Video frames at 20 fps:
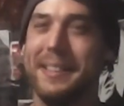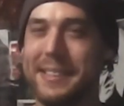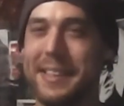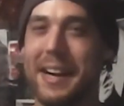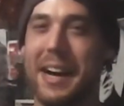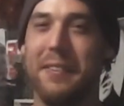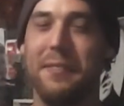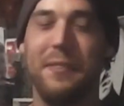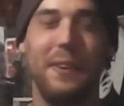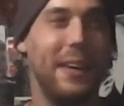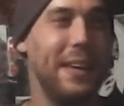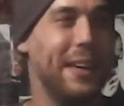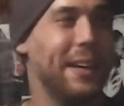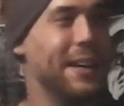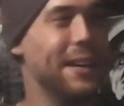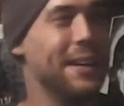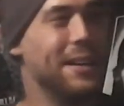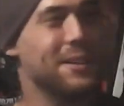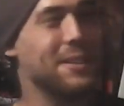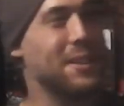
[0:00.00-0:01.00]
Daffy,
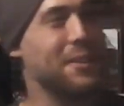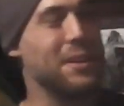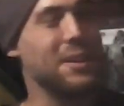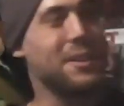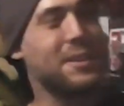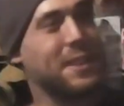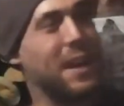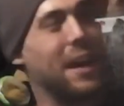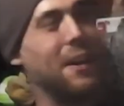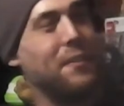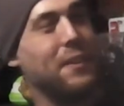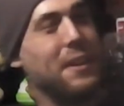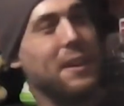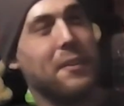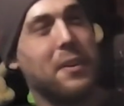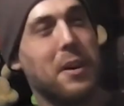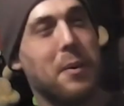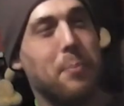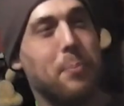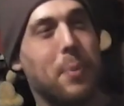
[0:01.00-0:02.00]
so I've got Daffy,
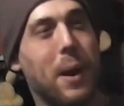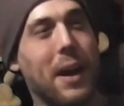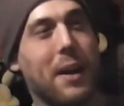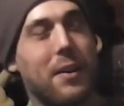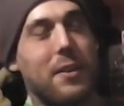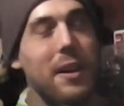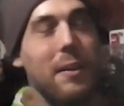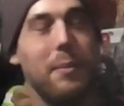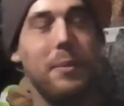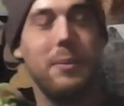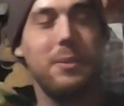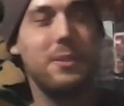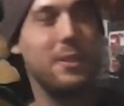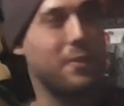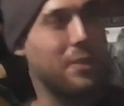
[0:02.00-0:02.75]
I've got Back Gremlins,